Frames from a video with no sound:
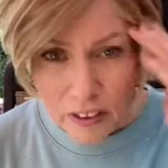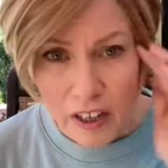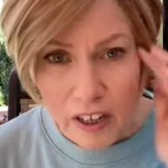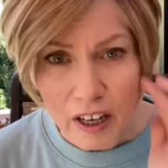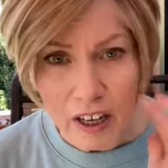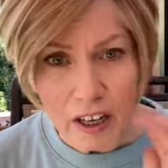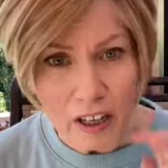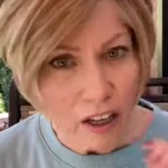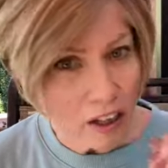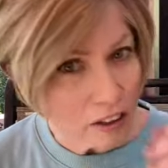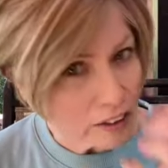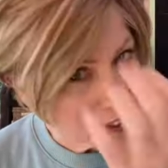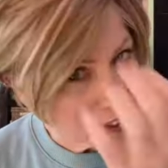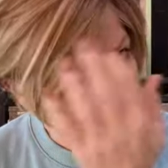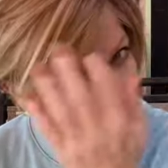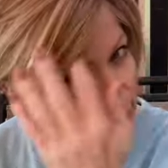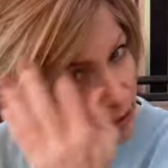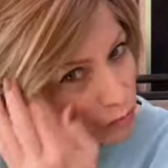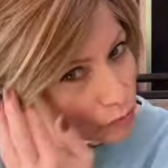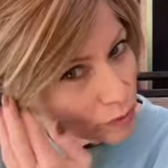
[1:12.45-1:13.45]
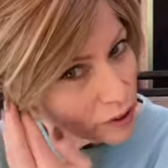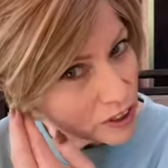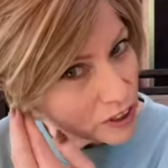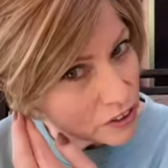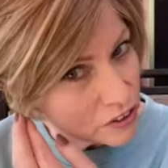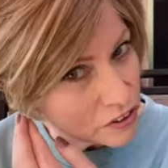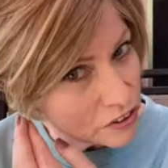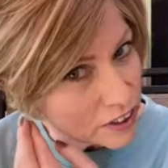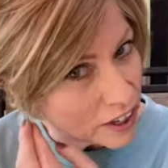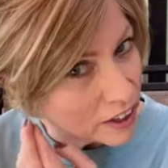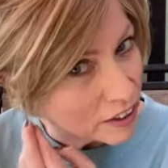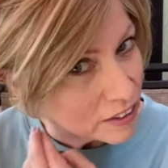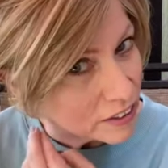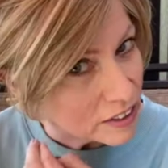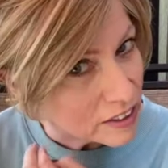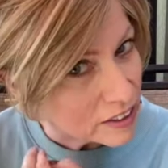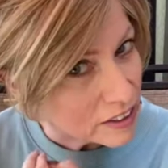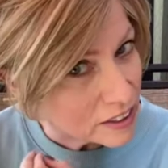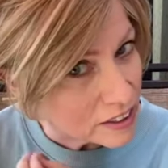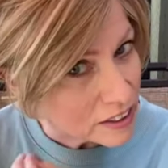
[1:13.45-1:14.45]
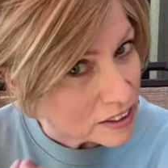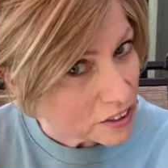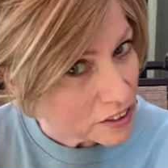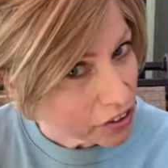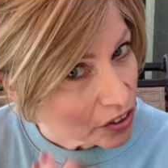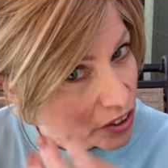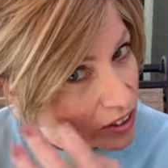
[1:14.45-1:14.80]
I'll, I'll, take some pictures out in the sun so you